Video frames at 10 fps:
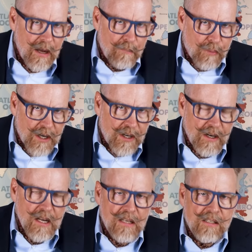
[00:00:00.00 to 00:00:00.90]
In
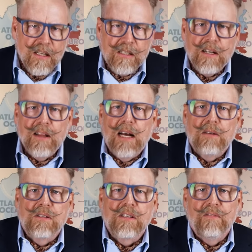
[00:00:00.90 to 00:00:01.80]
Britain,
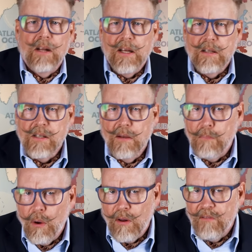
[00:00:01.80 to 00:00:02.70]
60,000 civilians,
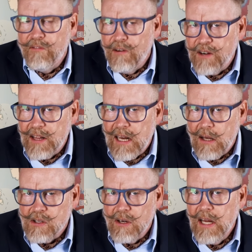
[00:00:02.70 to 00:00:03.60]
in Poland,
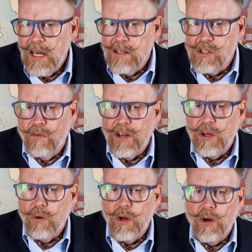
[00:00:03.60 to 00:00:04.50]
50,000, in the
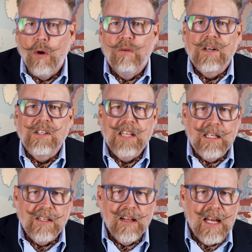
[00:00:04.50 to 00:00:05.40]
Soviet Union, over
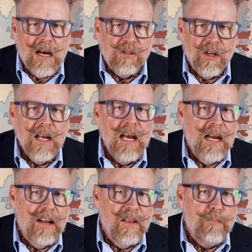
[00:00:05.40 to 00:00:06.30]
60,000,
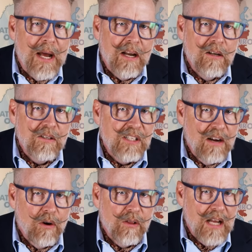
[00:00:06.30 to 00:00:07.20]
and in the Benelux,
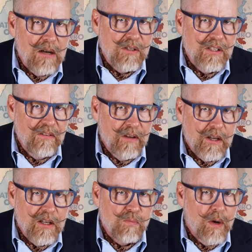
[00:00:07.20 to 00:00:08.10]
several thousand
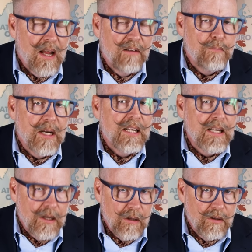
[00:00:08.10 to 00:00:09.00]
civilians will have been
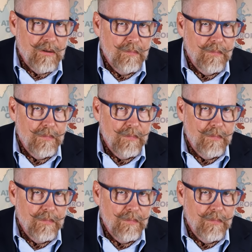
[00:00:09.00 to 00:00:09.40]
killed.